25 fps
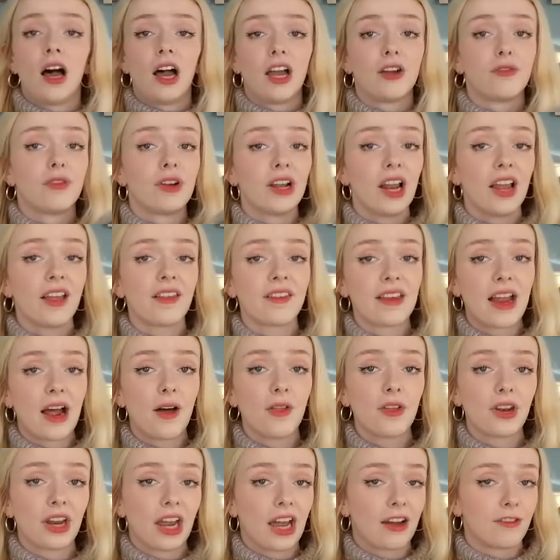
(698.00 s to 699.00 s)
I realise
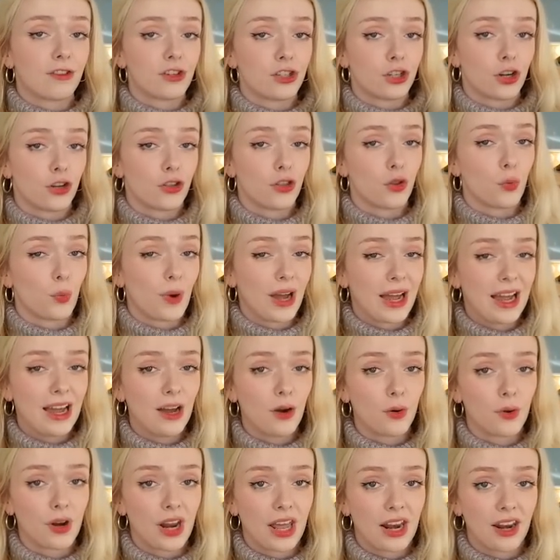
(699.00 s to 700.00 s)
now that I haven't showed the wear
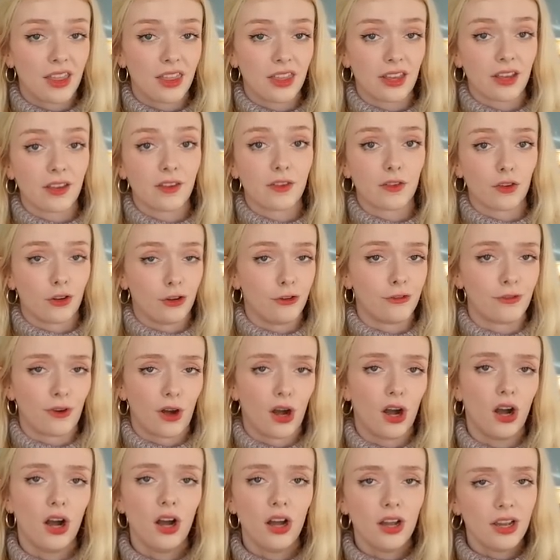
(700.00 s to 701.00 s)
on anything so
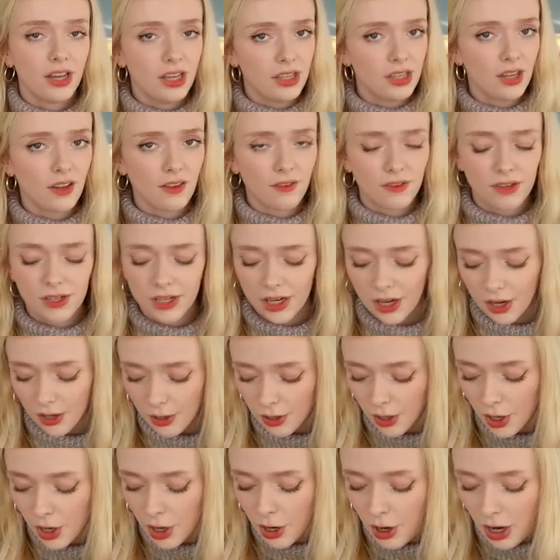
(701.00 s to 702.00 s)
far in this
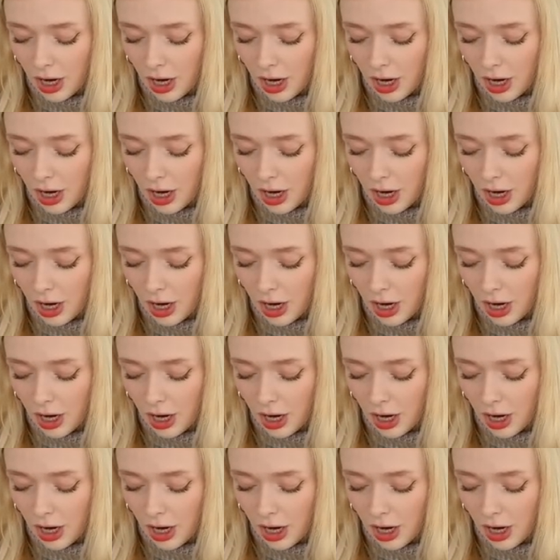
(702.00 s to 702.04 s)
video,